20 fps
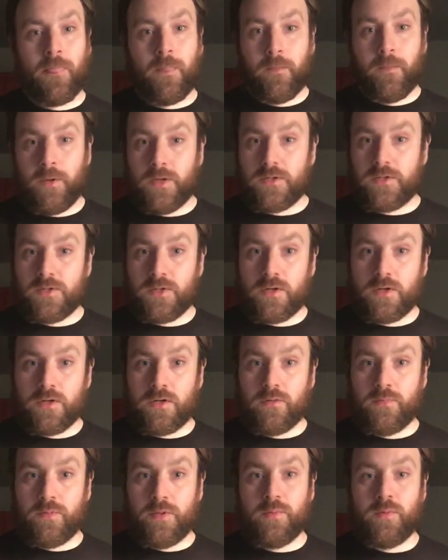I
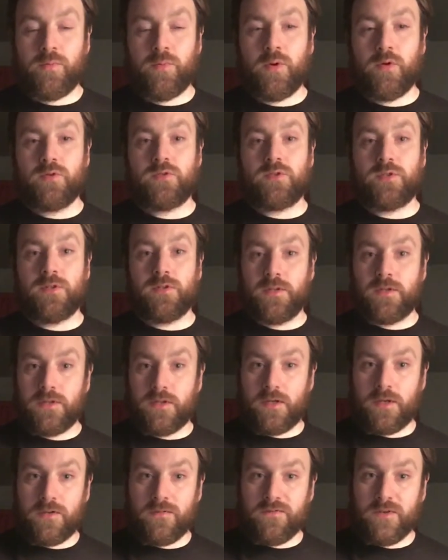saw people posting that they
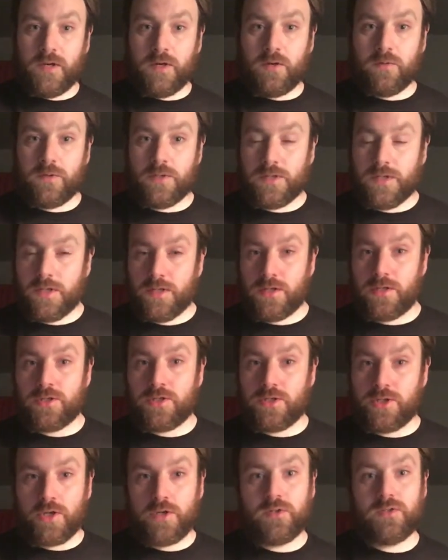have found the ten
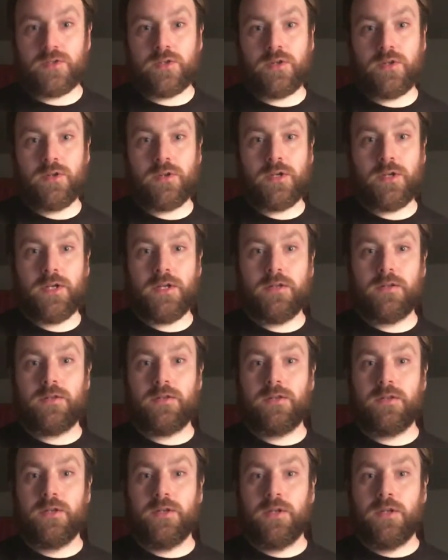inch Charizard at
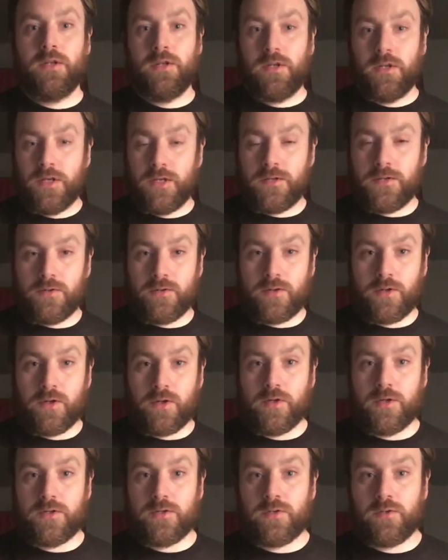at their
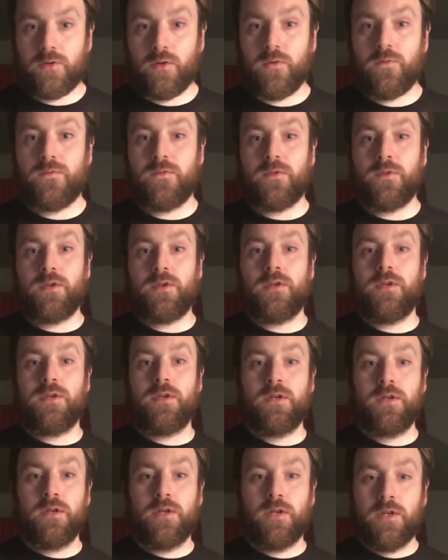Target. So hopefully
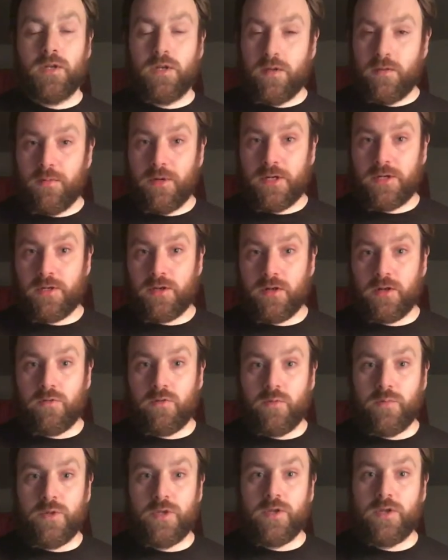my Target
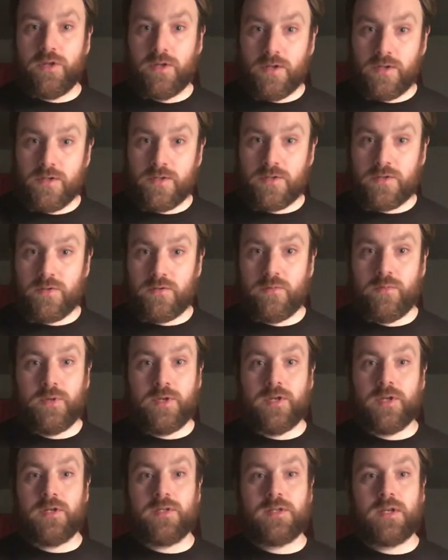will be getting it in soon
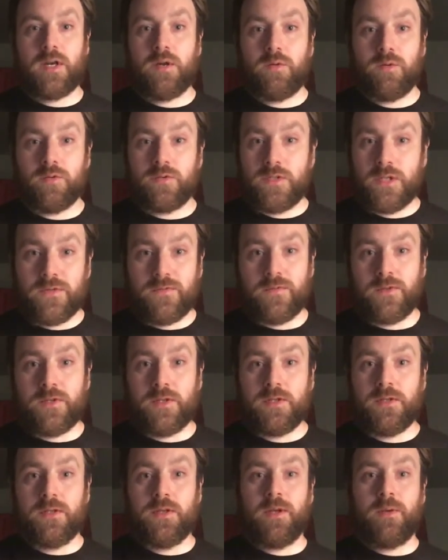because I will definitely
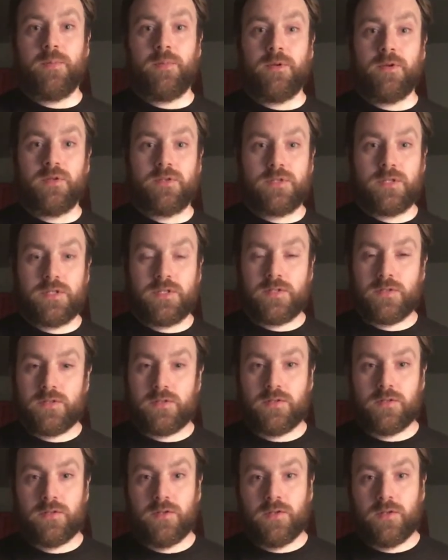get that because
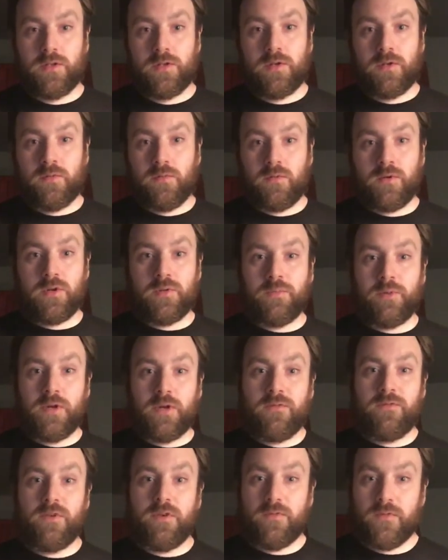that's one of my
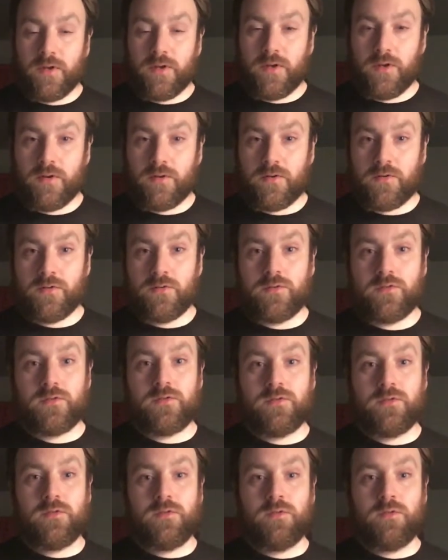favorite characters.